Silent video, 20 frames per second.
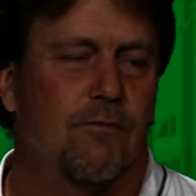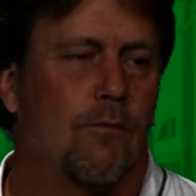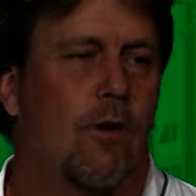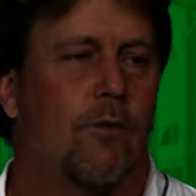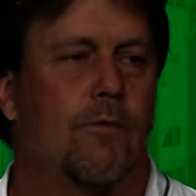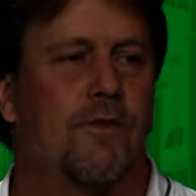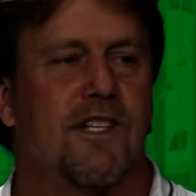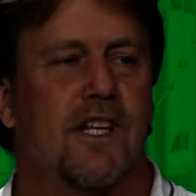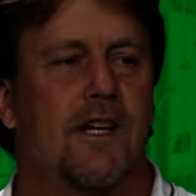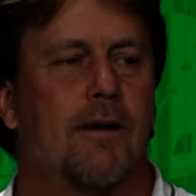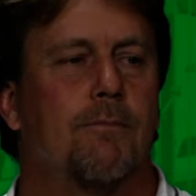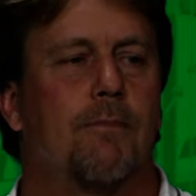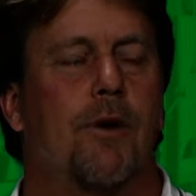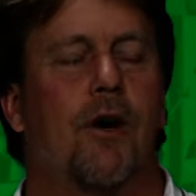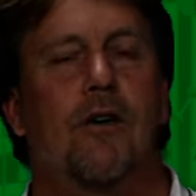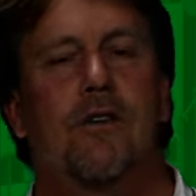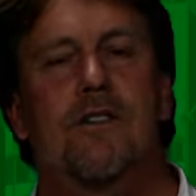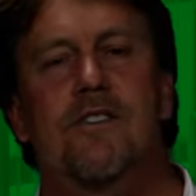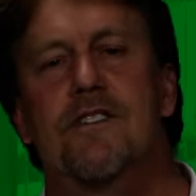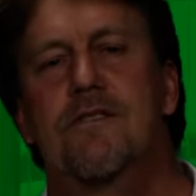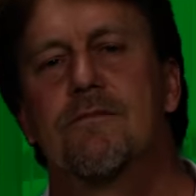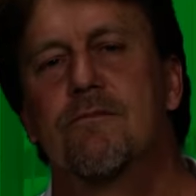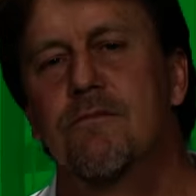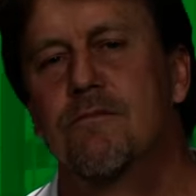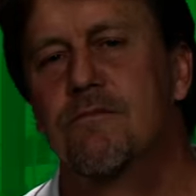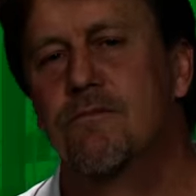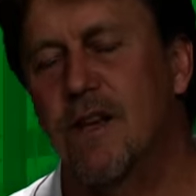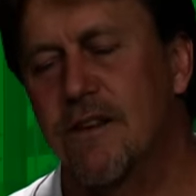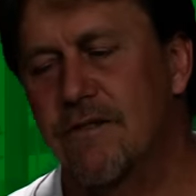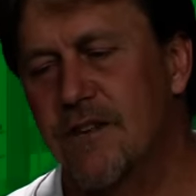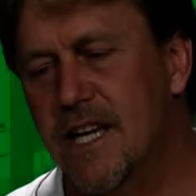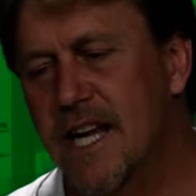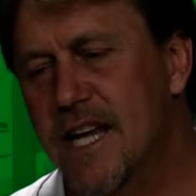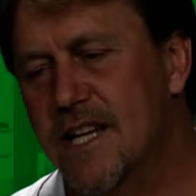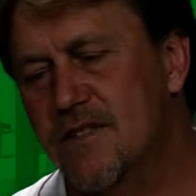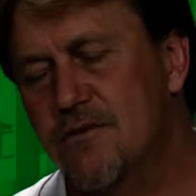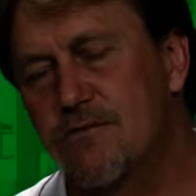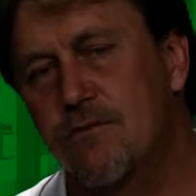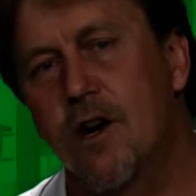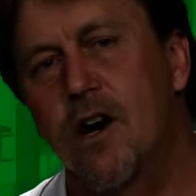what was in a box, if you
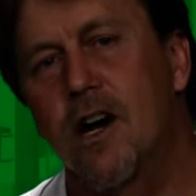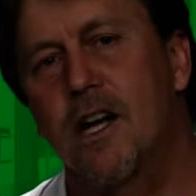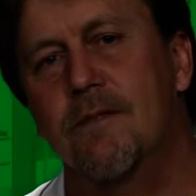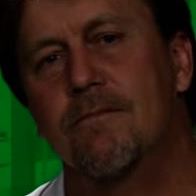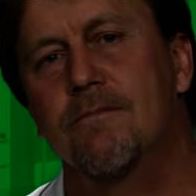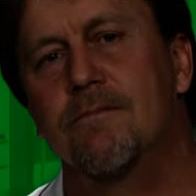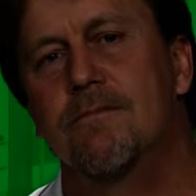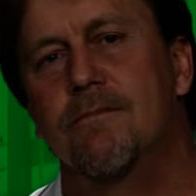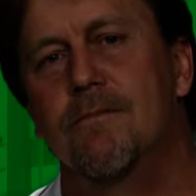guessed right,